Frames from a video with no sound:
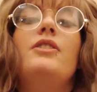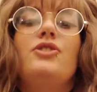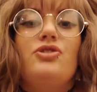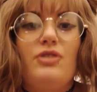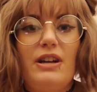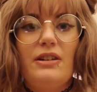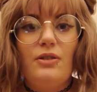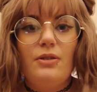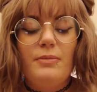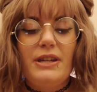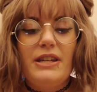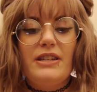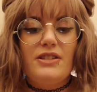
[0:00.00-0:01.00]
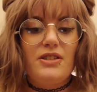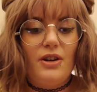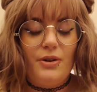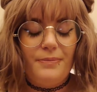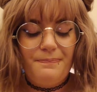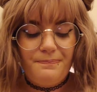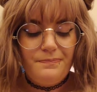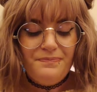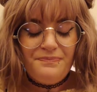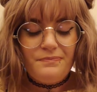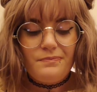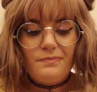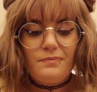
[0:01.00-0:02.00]
strangle me, so
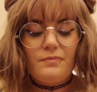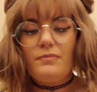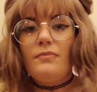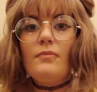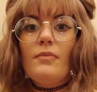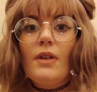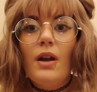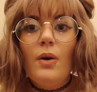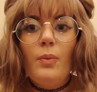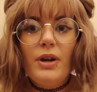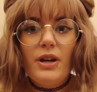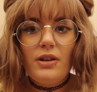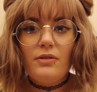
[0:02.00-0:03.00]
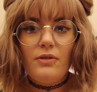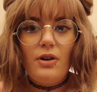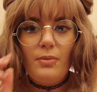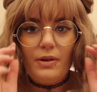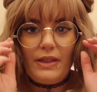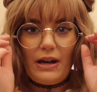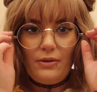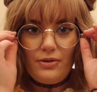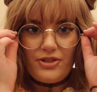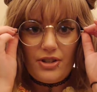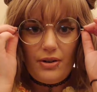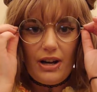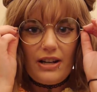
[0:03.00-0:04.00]
we're gonna roll with that.
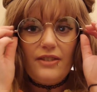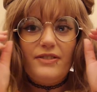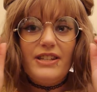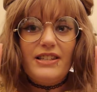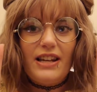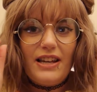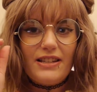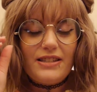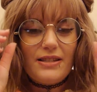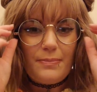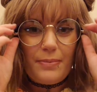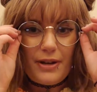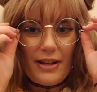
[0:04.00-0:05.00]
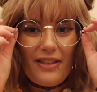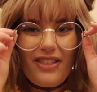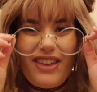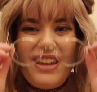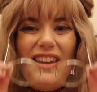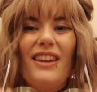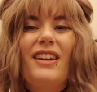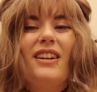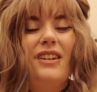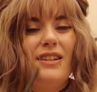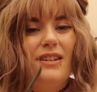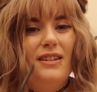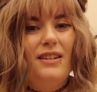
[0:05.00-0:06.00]
Also, I love these glasses, but I
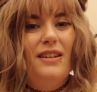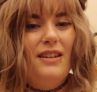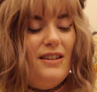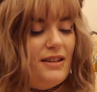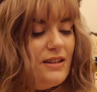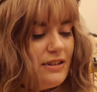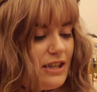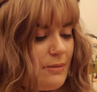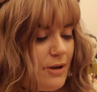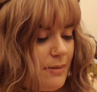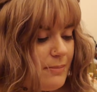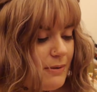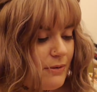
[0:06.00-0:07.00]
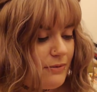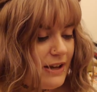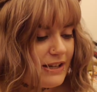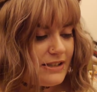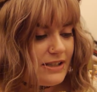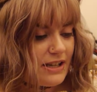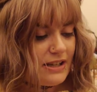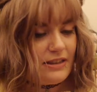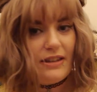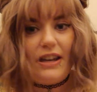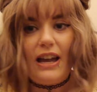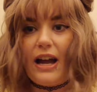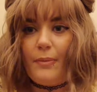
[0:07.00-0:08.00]
think they might be reflecting in
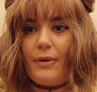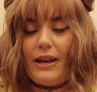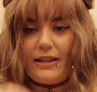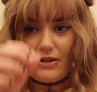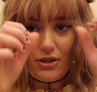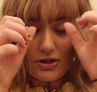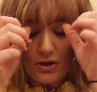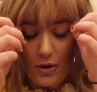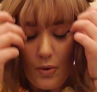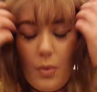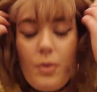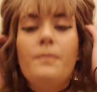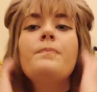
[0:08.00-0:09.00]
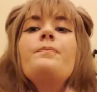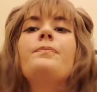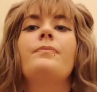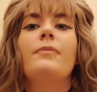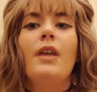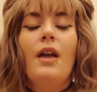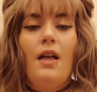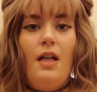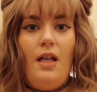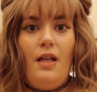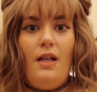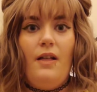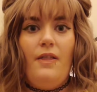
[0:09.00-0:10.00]
the camera lens, so
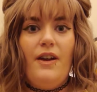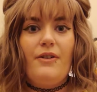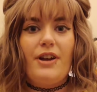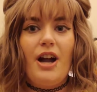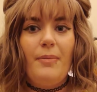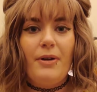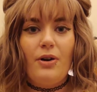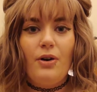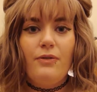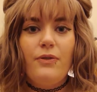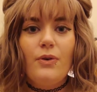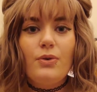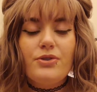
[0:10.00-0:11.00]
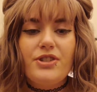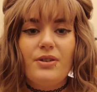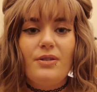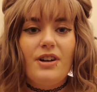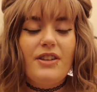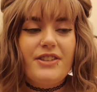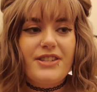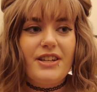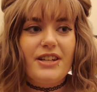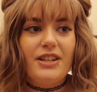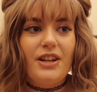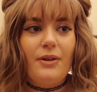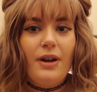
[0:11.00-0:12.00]
they're coming off. Also, other
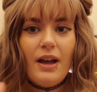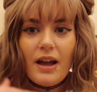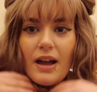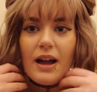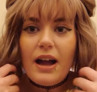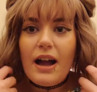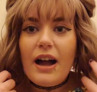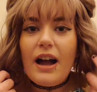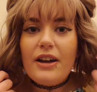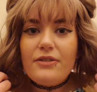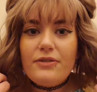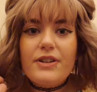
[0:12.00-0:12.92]
side note, how